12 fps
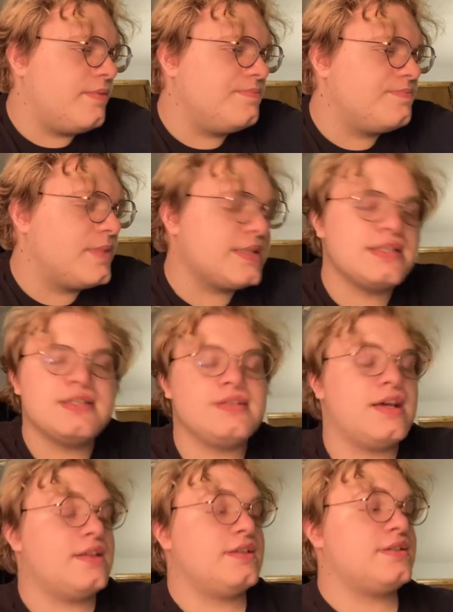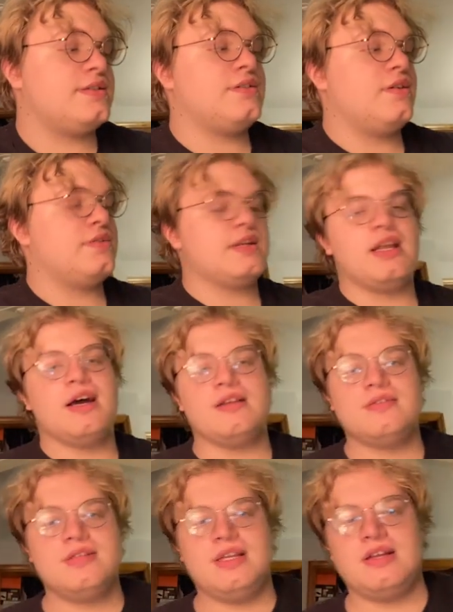This is totally not
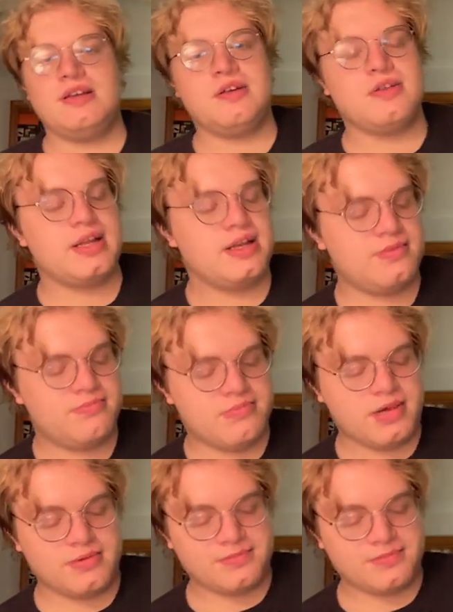D&D related, but